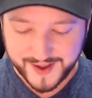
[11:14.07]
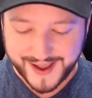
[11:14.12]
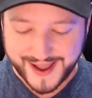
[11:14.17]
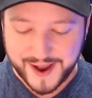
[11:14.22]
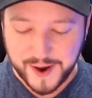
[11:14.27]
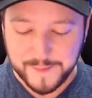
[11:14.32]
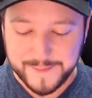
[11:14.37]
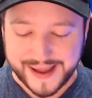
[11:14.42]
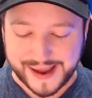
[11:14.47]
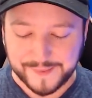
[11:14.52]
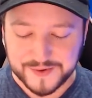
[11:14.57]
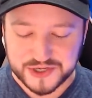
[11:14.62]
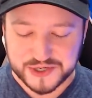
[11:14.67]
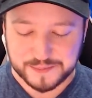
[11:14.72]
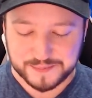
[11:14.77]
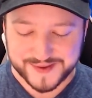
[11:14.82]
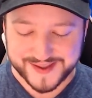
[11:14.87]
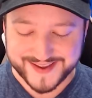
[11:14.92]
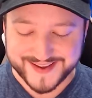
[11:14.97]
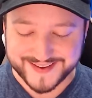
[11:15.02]
How mad would
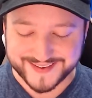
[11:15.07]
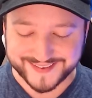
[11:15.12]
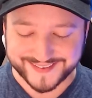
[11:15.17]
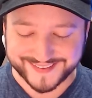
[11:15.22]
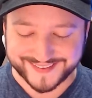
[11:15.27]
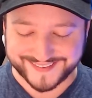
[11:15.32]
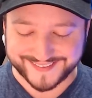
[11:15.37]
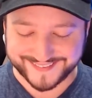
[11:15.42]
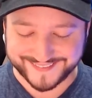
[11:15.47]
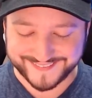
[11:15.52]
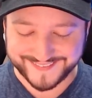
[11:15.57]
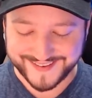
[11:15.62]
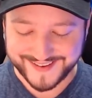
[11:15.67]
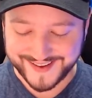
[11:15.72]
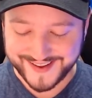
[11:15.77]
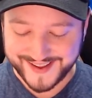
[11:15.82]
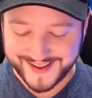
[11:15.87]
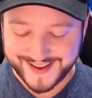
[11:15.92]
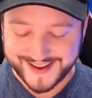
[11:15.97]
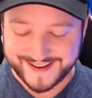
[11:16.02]
you be
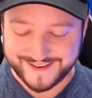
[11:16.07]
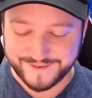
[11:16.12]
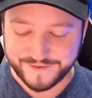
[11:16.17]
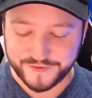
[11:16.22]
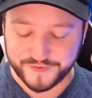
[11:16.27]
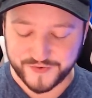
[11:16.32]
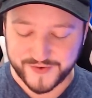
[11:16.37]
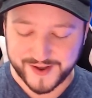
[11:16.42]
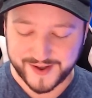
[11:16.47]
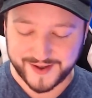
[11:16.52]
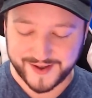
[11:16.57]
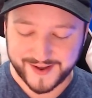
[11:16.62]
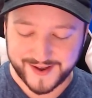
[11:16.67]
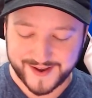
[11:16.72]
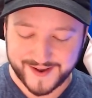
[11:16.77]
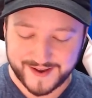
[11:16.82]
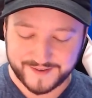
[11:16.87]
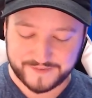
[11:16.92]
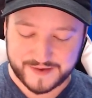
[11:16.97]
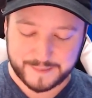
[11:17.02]
if uh,
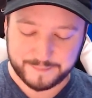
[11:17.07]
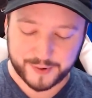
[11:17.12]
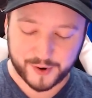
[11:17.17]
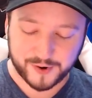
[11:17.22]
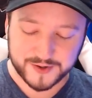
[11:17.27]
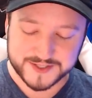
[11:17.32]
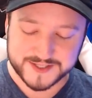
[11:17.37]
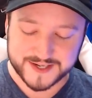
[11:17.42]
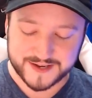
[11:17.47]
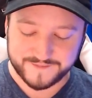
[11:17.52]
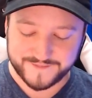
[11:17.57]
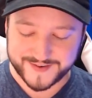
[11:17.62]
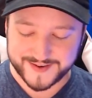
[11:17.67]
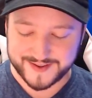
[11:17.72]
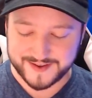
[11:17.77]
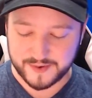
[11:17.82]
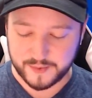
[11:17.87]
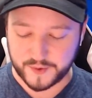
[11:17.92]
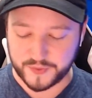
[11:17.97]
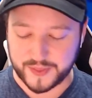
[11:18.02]
if I posted a
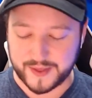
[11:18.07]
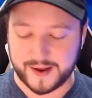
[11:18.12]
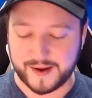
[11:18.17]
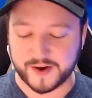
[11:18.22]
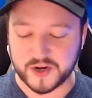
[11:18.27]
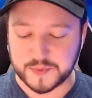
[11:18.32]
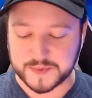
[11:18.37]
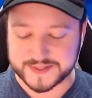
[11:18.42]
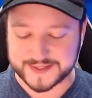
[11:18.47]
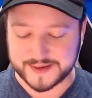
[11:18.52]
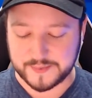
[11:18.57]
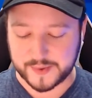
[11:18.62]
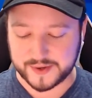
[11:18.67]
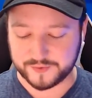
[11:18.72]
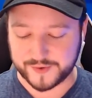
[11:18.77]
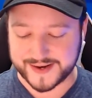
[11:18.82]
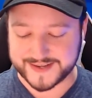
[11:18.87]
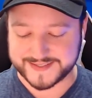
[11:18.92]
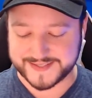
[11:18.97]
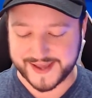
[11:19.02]
video with one hundred percent
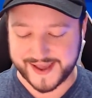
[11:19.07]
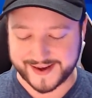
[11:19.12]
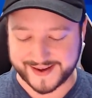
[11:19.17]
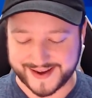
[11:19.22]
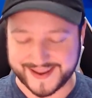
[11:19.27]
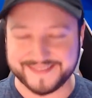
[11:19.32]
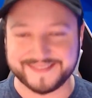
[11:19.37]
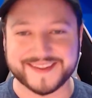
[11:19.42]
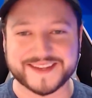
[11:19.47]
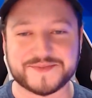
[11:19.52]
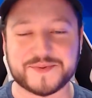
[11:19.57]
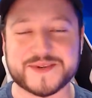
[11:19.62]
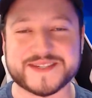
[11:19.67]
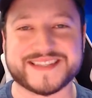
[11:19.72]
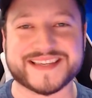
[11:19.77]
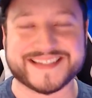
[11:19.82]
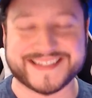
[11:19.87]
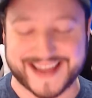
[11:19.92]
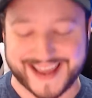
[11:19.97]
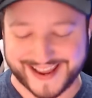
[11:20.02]
win rate deck and this was
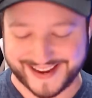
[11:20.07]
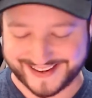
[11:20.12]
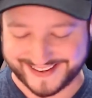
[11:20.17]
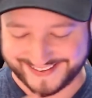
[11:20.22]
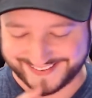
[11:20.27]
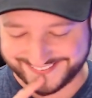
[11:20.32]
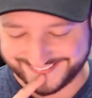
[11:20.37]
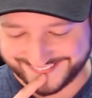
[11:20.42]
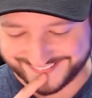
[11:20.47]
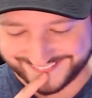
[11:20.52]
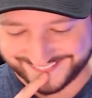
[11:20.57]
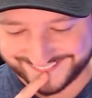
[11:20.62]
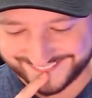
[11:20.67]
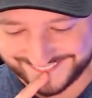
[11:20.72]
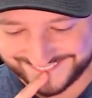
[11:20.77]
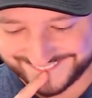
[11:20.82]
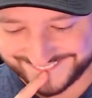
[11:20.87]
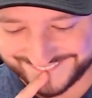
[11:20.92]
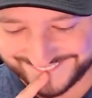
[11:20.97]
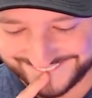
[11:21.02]
the deck?
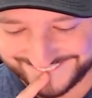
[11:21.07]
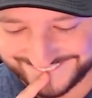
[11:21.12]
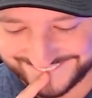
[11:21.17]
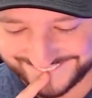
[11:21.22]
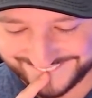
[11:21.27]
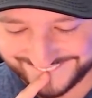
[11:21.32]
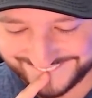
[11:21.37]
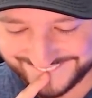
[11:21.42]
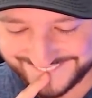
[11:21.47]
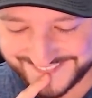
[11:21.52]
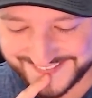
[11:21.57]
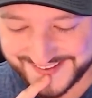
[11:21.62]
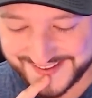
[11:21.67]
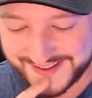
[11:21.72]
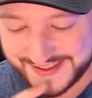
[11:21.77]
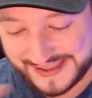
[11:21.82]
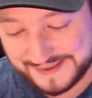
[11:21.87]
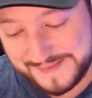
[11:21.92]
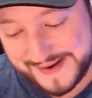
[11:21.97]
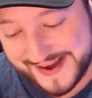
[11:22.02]

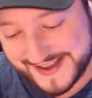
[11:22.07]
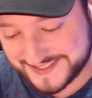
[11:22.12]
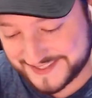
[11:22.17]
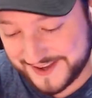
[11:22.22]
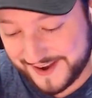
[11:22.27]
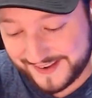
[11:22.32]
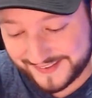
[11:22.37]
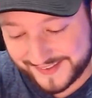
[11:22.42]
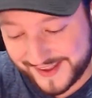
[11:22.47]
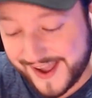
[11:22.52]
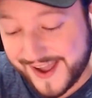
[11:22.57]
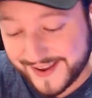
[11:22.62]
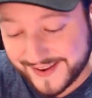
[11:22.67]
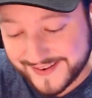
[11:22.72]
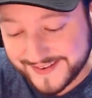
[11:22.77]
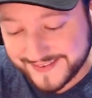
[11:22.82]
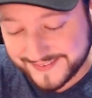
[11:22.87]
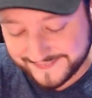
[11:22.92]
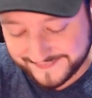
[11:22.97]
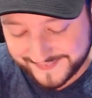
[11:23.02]
I mean, it's not
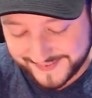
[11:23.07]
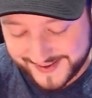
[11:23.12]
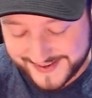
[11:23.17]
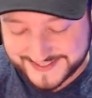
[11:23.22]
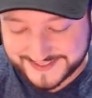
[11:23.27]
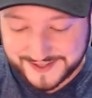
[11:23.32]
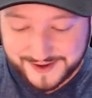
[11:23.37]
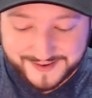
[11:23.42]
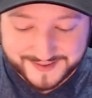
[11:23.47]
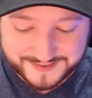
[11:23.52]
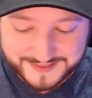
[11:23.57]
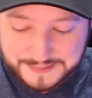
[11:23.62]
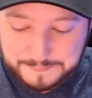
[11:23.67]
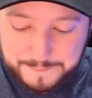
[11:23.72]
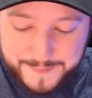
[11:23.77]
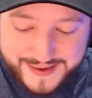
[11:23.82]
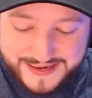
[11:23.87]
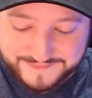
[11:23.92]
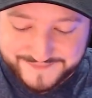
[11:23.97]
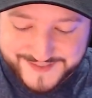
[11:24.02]
lying. It's not
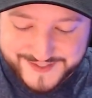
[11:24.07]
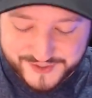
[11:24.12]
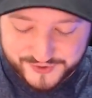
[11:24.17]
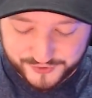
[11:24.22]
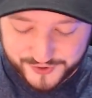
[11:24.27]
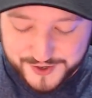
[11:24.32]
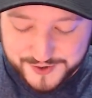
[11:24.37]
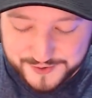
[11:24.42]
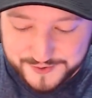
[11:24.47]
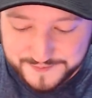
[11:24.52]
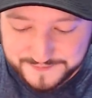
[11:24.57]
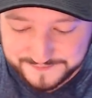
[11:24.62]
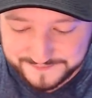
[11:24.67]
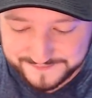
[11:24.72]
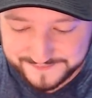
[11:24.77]
clickbait if it's true.